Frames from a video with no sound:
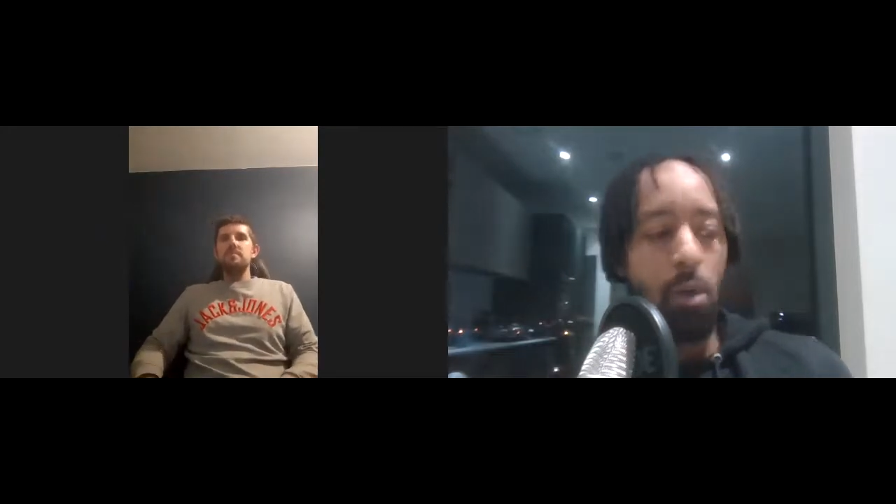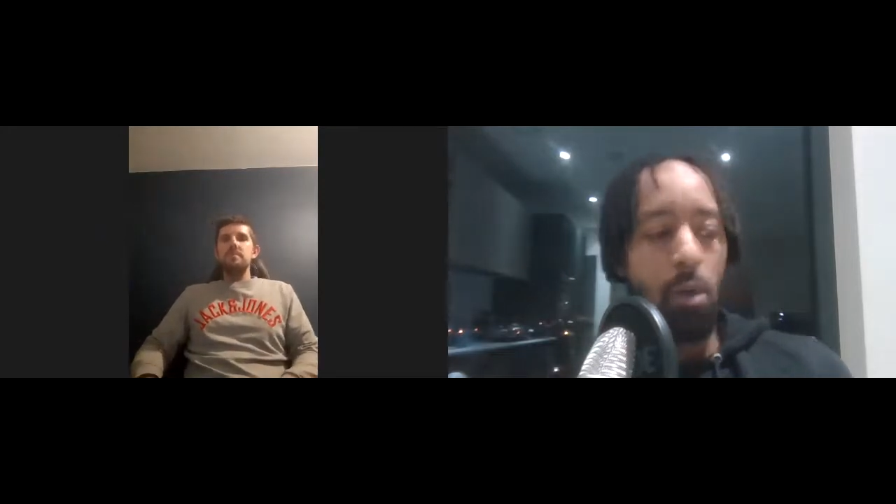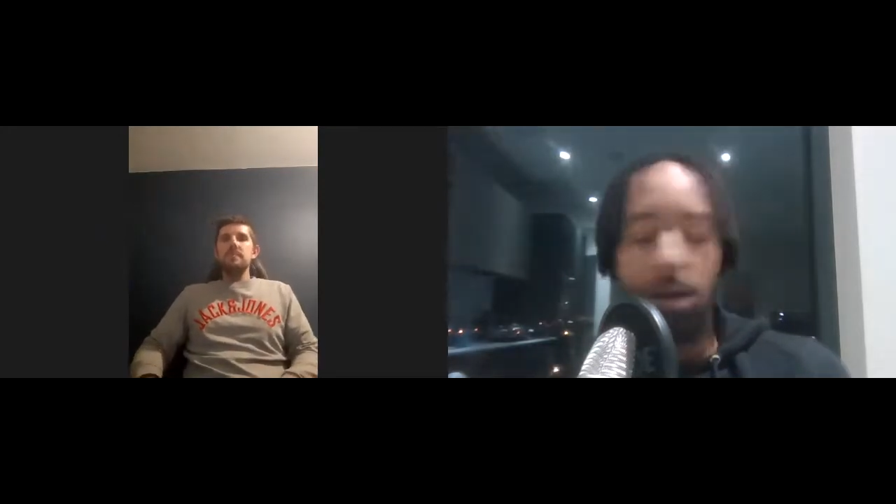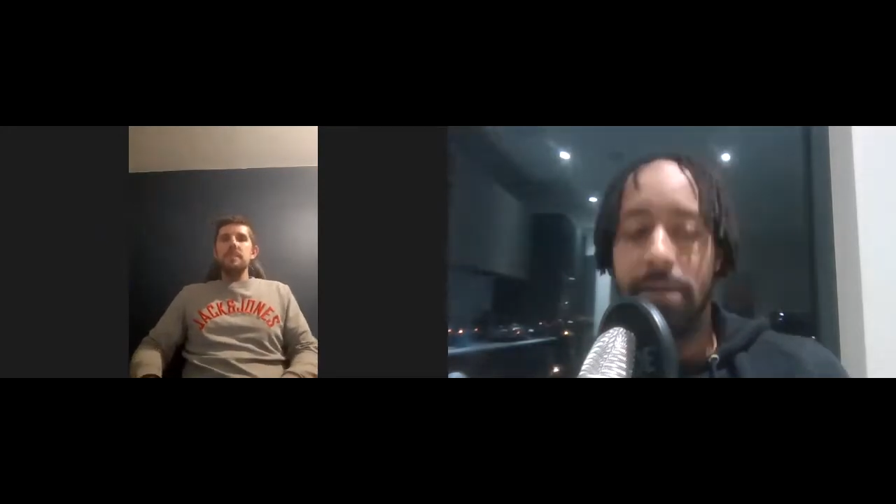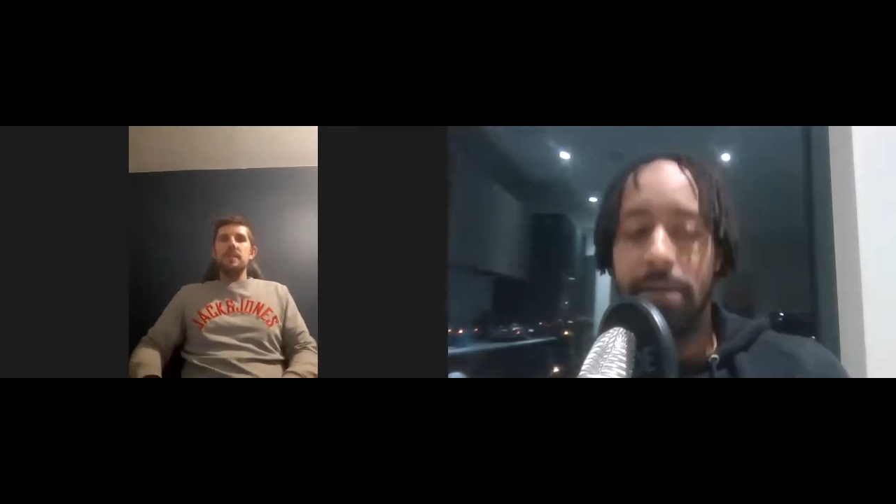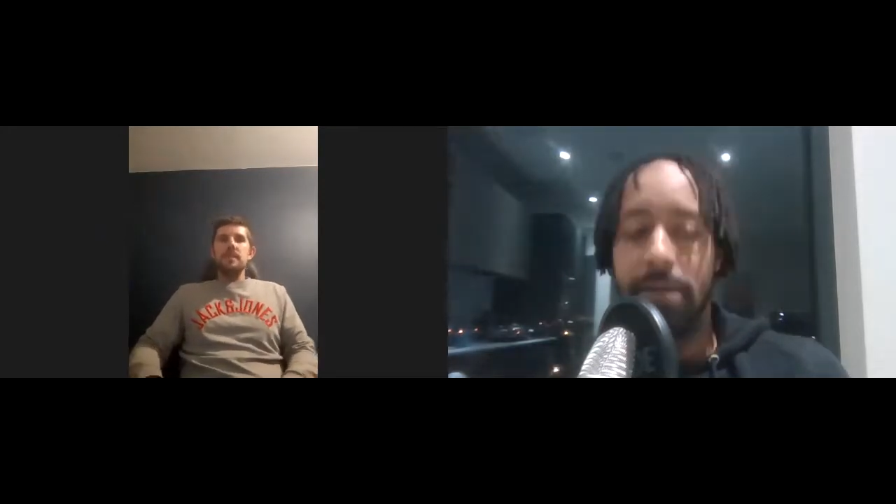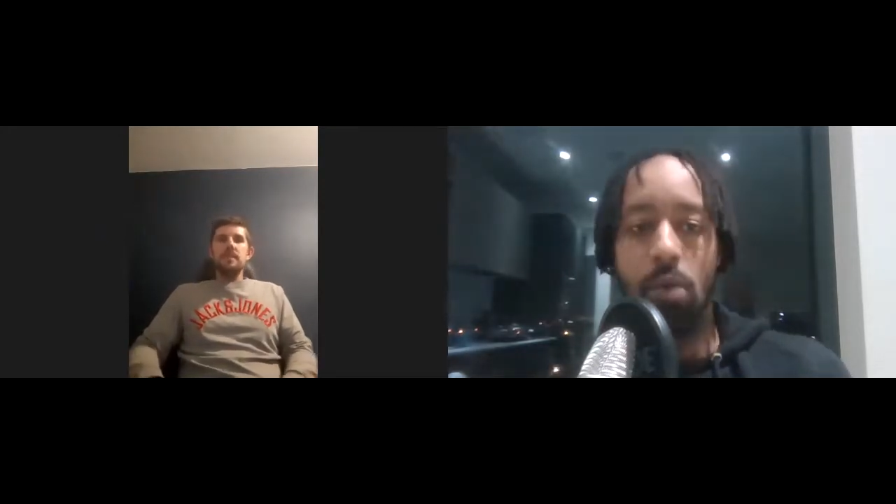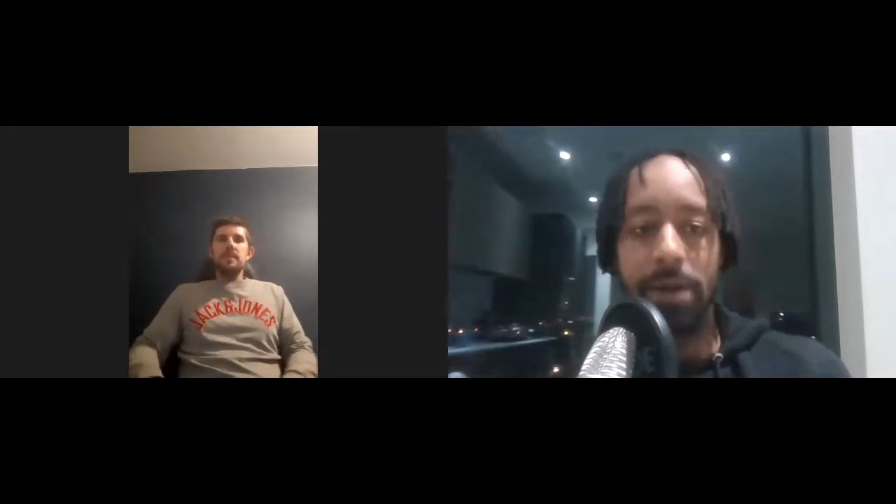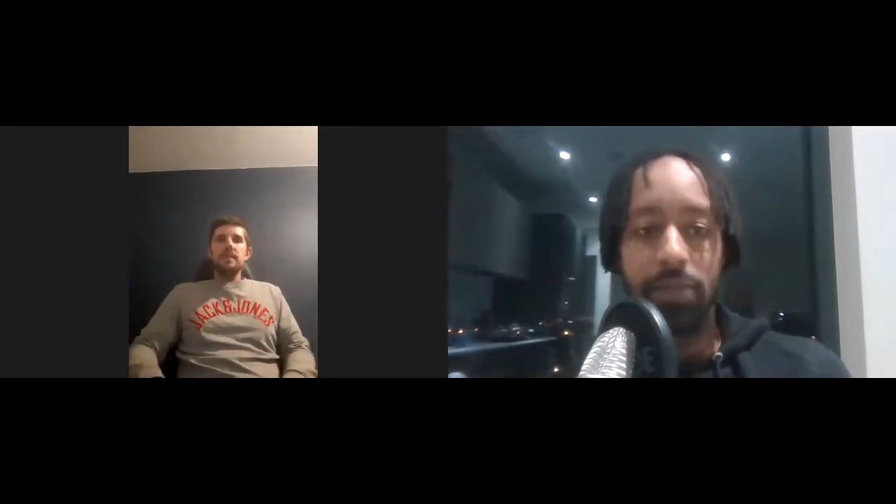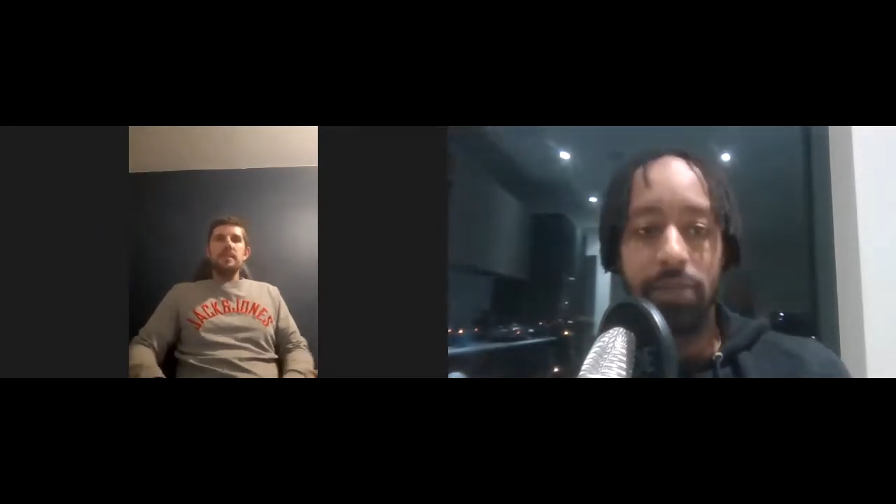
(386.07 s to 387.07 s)
I
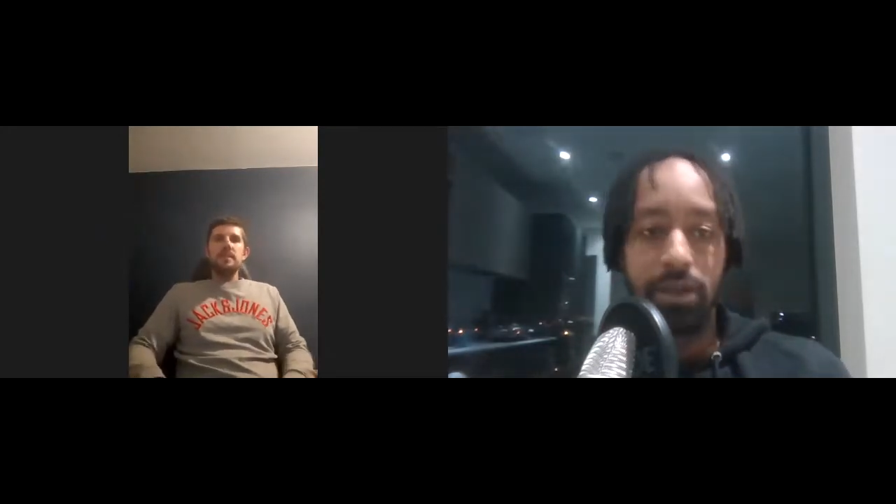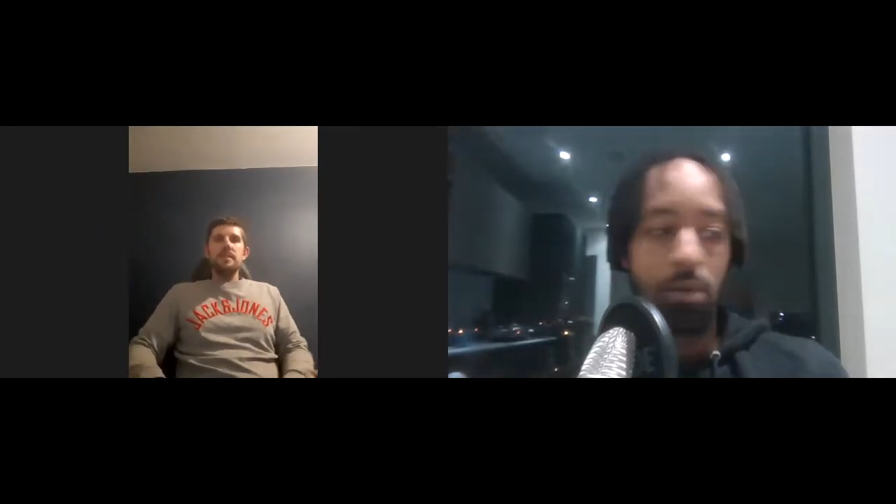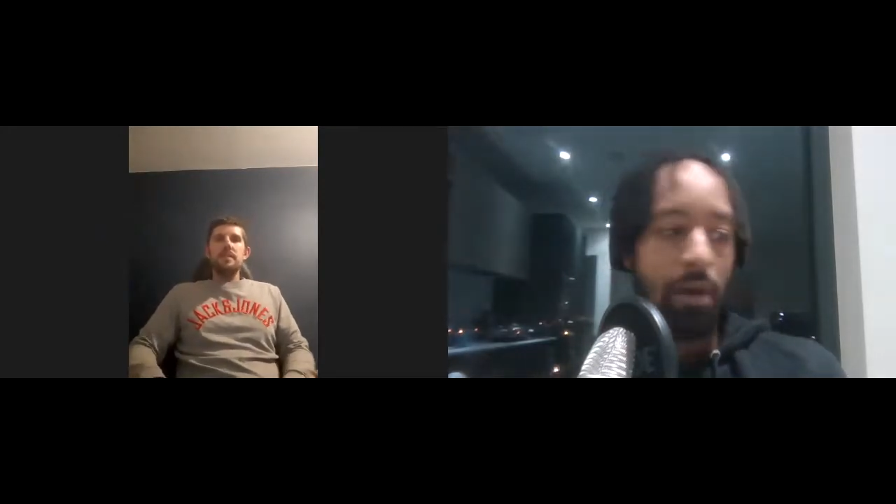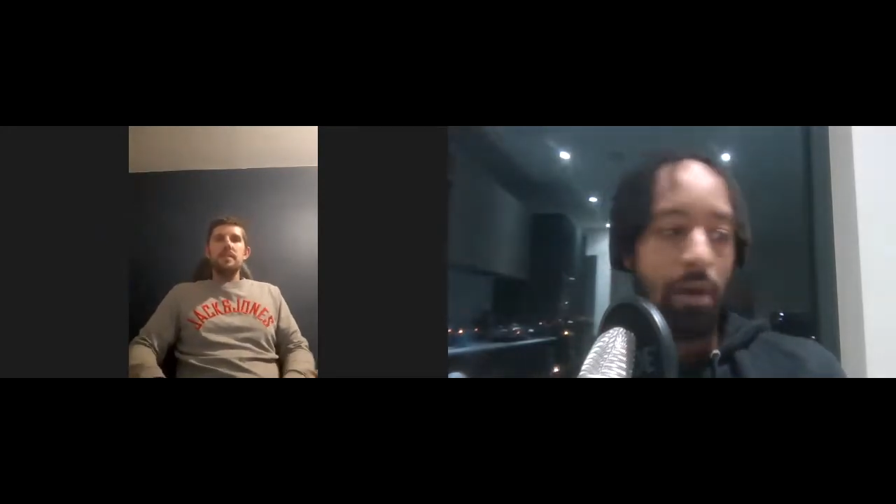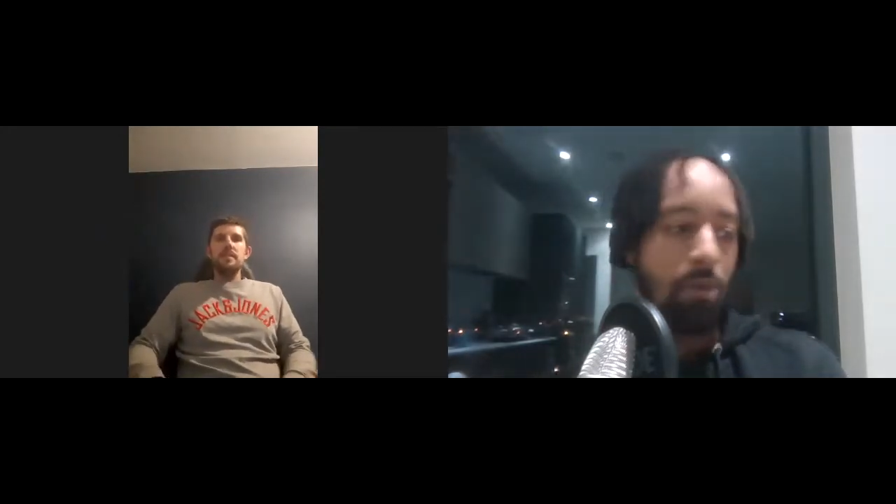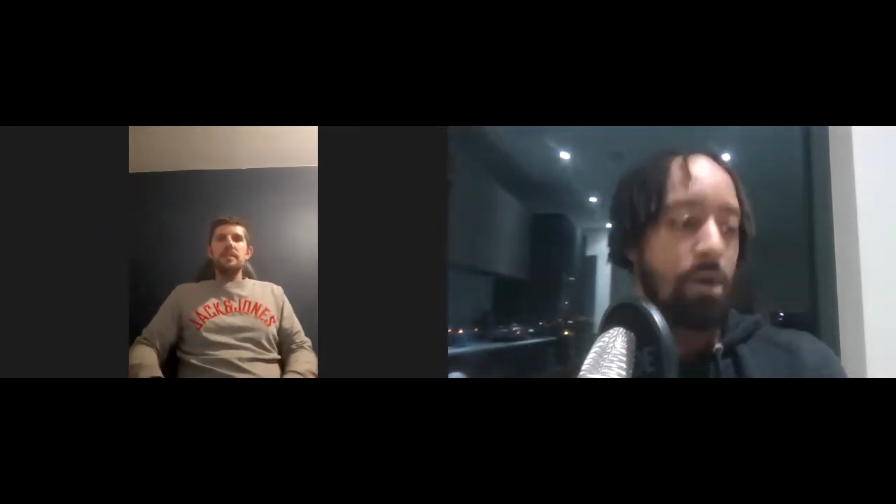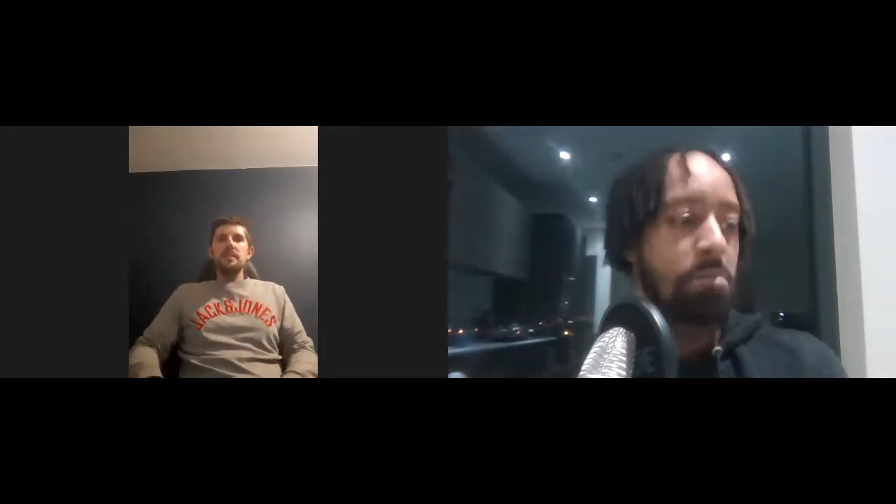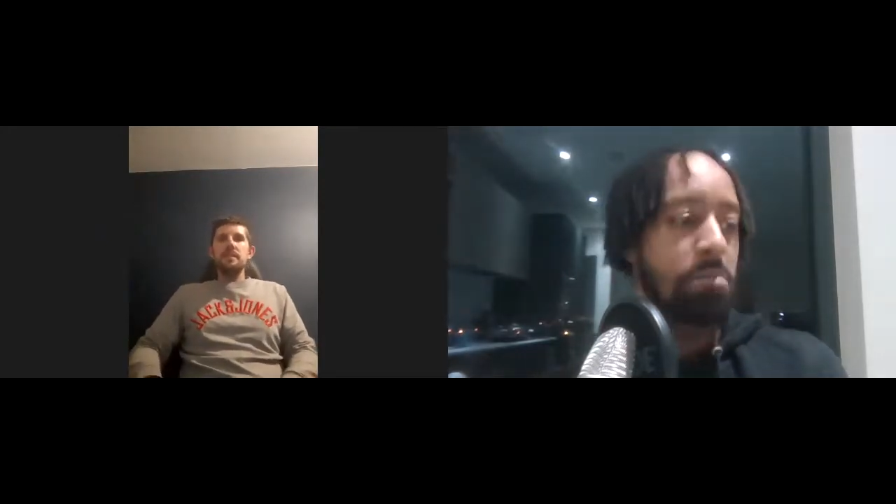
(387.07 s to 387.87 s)
want him to do well.